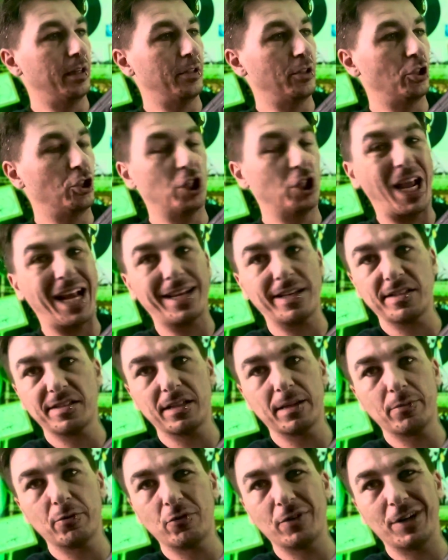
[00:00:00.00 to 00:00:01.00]
jacket
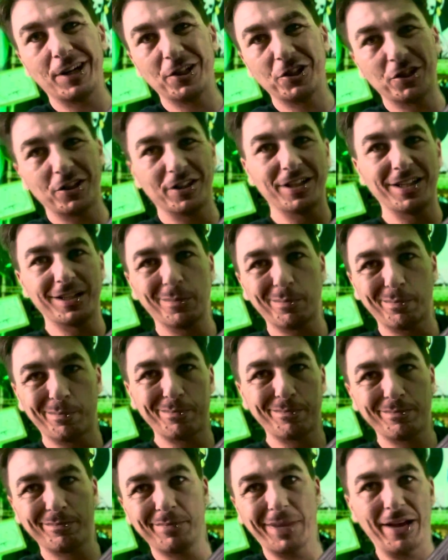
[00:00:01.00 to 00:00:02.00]
separation and had to
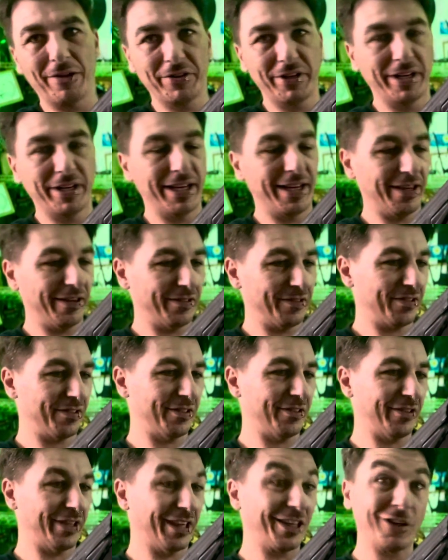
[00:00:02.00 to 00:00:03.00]
pound it out,
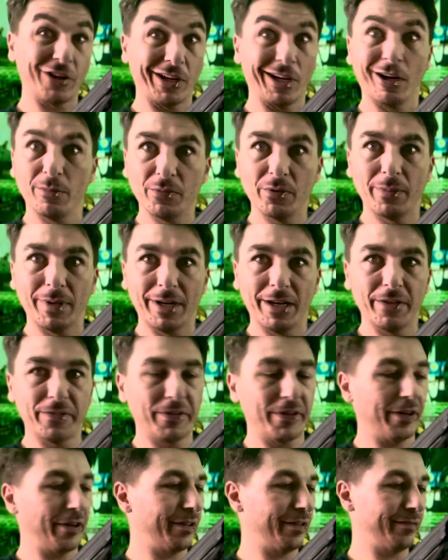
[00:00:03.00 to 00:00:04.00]
so I could have helped them out
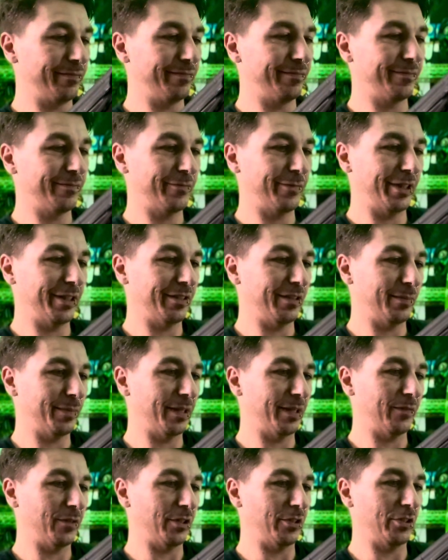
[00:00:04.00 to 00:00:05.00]
there, and we ended up
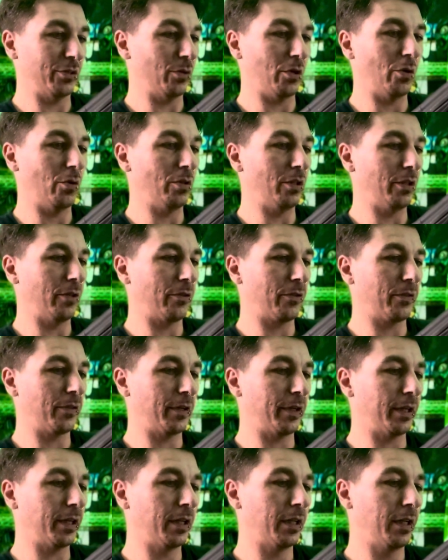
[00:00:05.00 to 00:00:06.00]
having to do a whole other
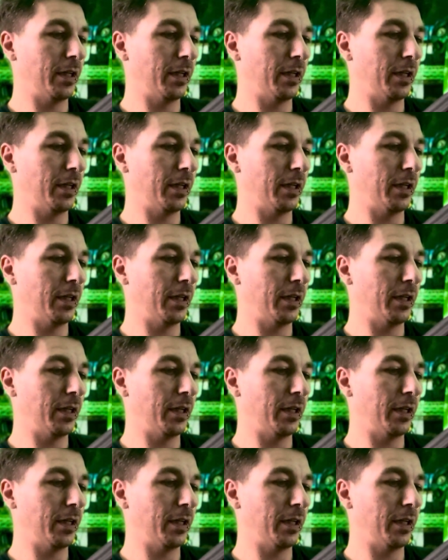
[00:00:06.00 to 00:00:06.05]
thing.